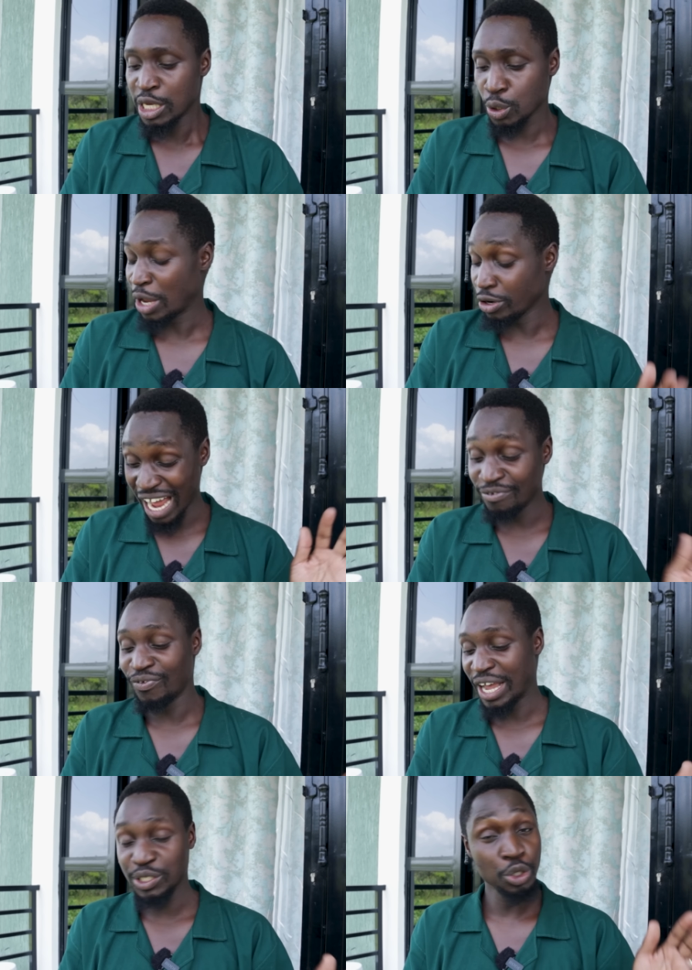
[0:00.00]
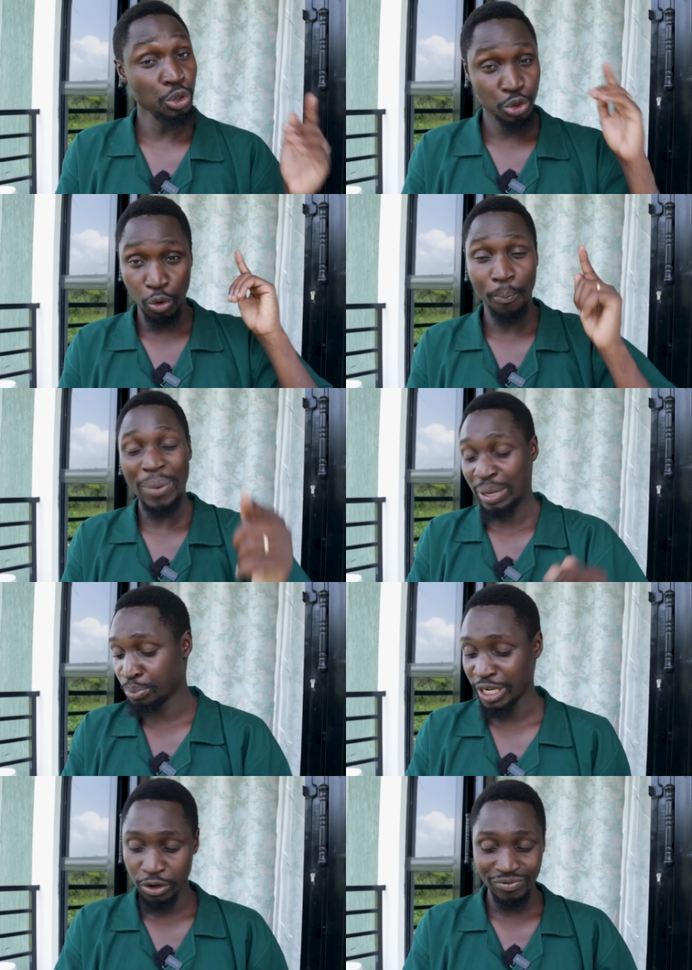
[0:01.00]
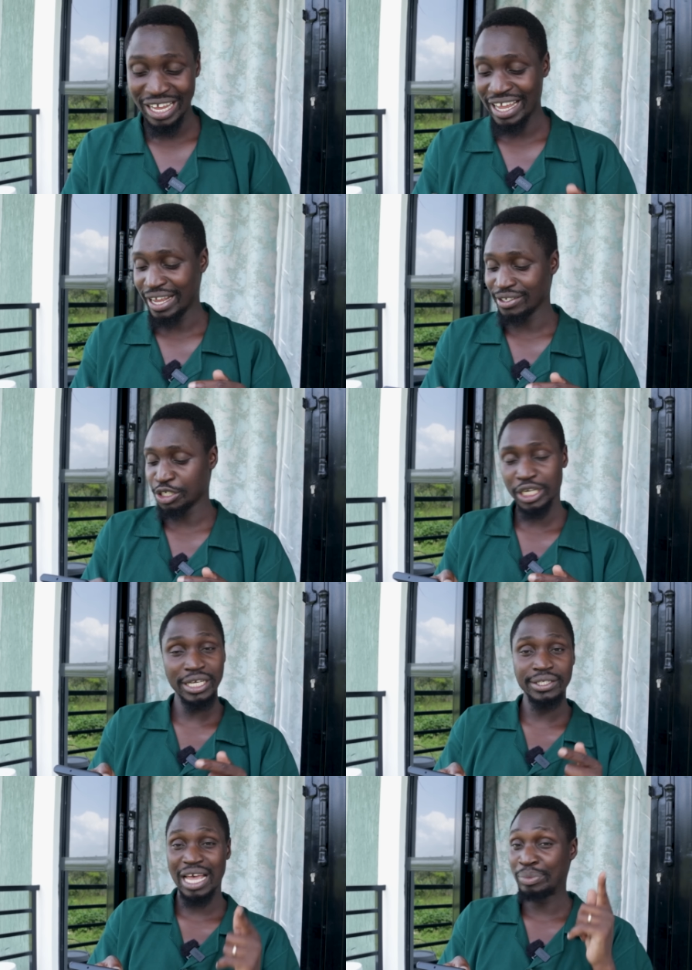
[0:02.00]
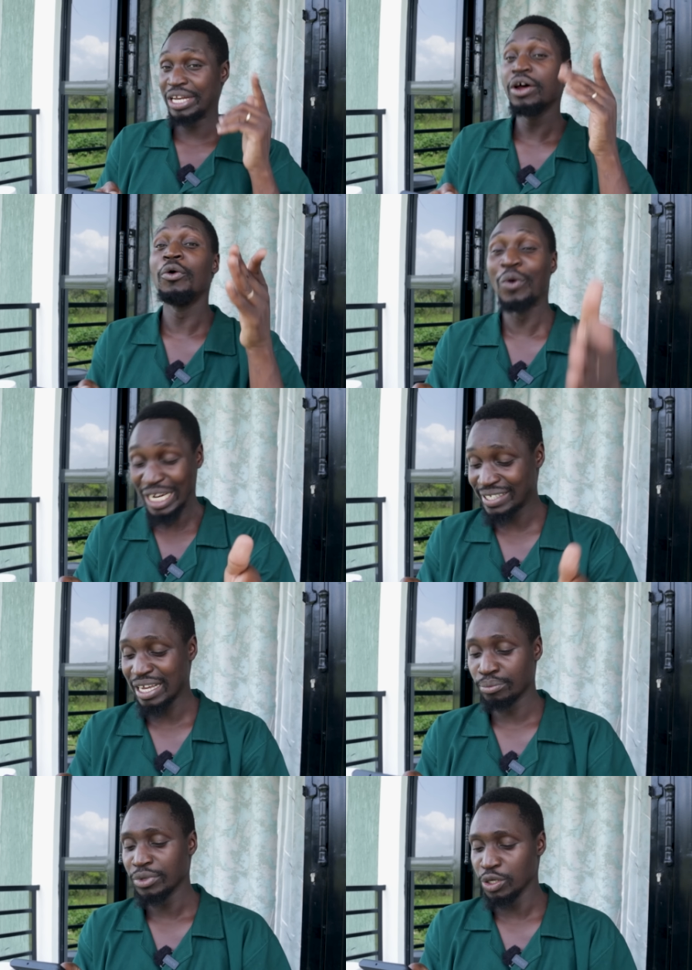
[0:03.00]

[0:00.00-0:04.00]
So I don't advise you to buy point of lay chickens. I mean, raise them